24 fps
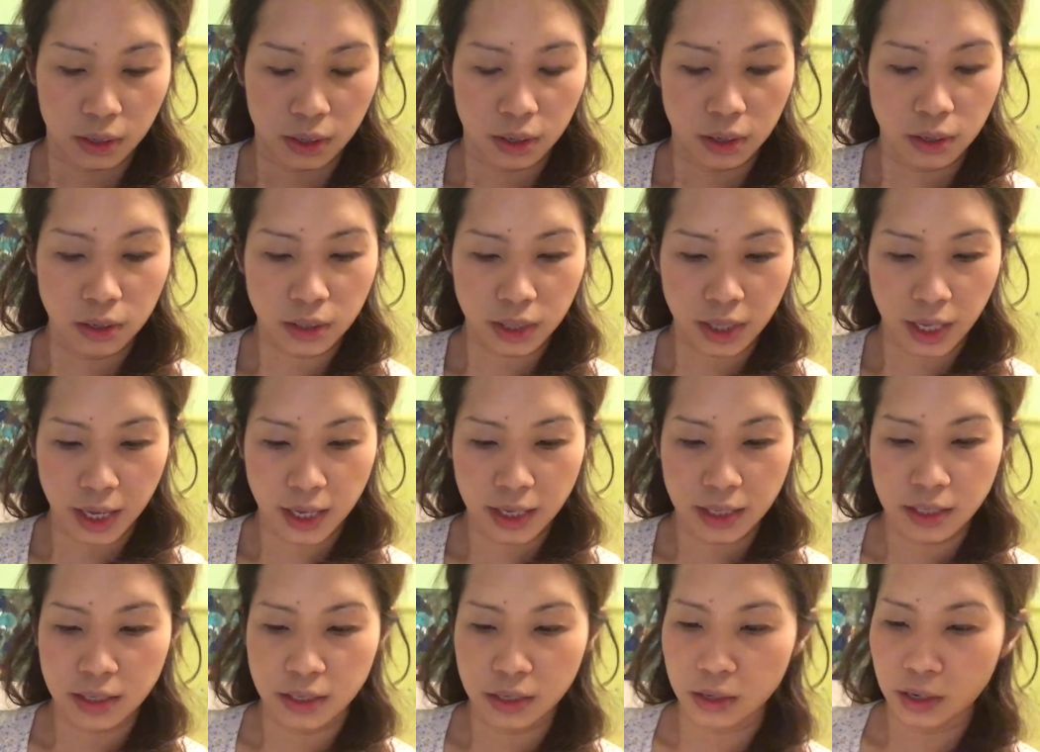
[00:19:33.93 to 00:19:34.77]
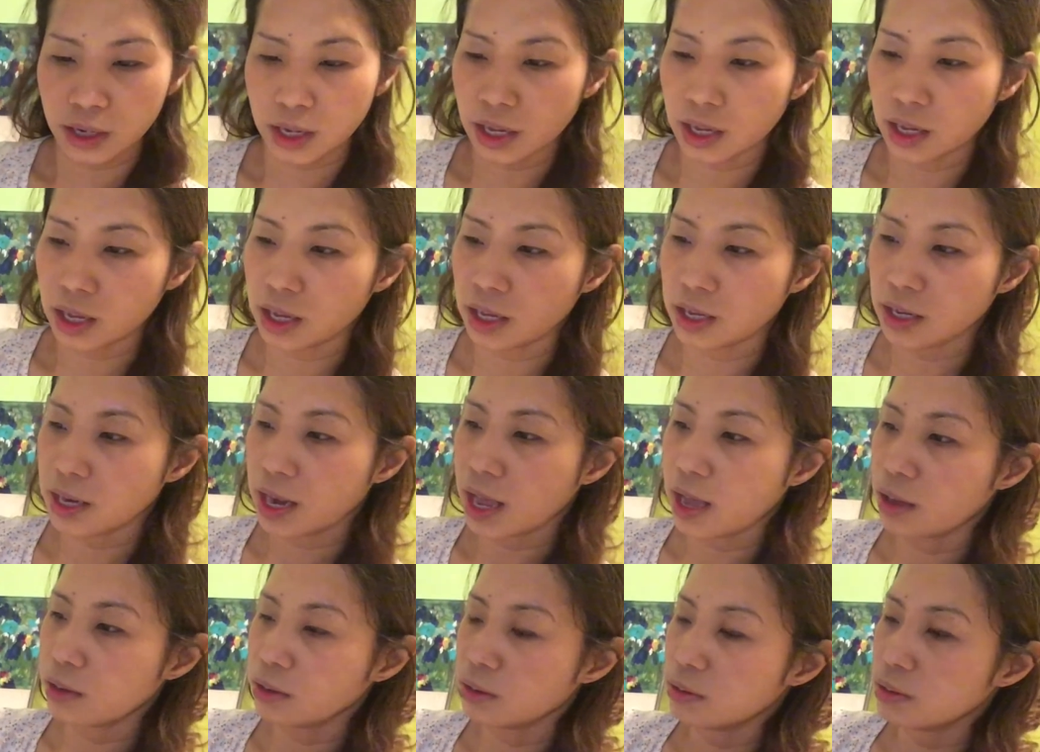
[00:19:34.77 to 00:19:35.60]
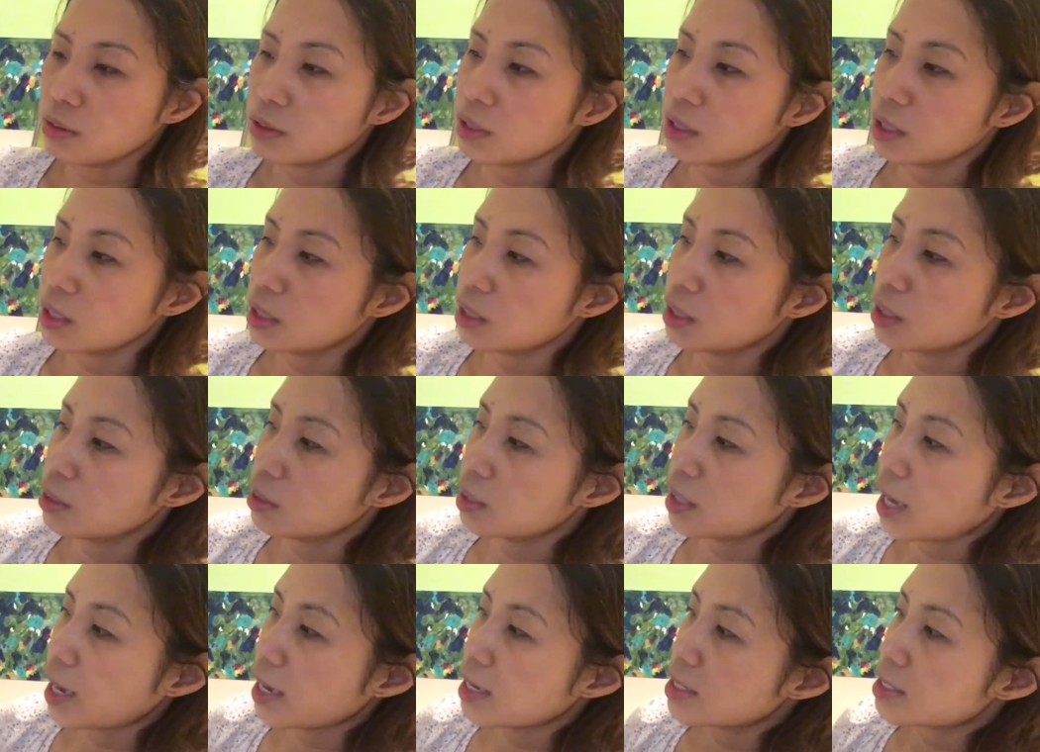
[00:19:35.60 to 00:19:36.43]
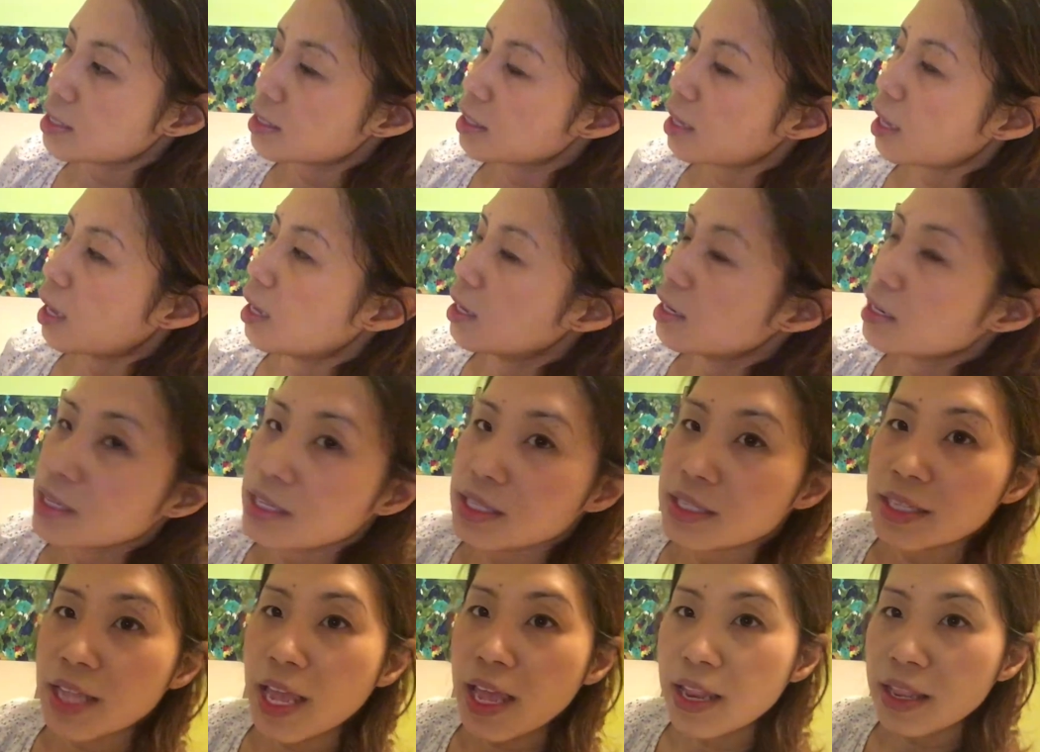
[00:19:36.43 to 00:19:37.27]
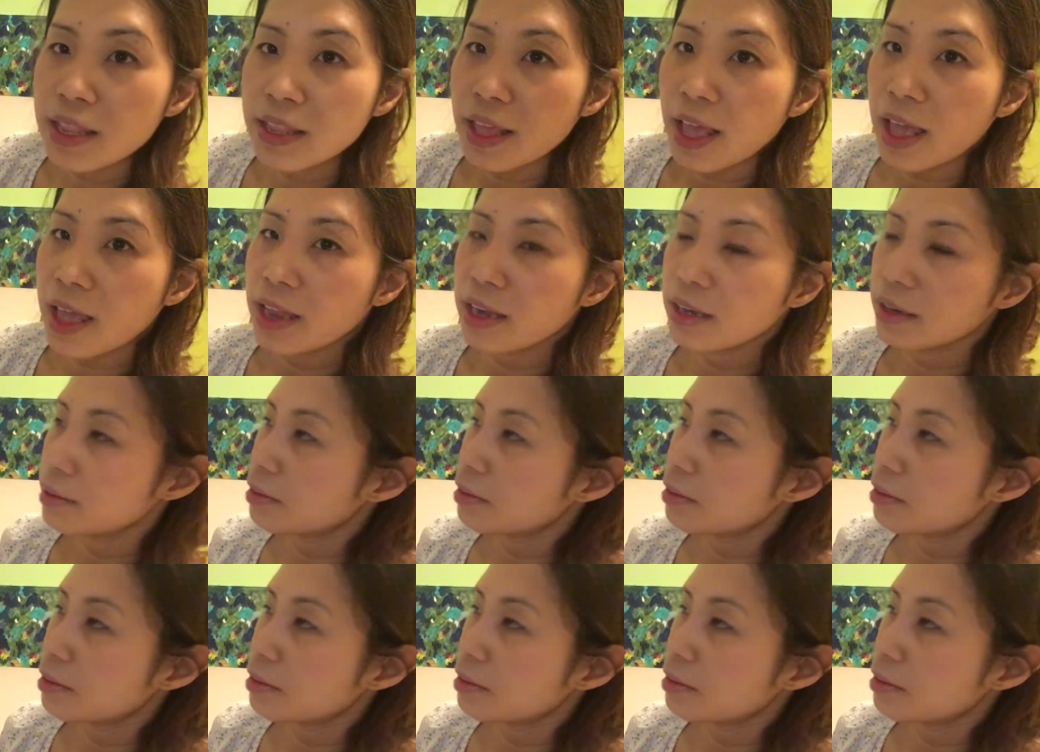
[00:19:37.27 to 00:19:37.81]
okay, so now you guys understand that.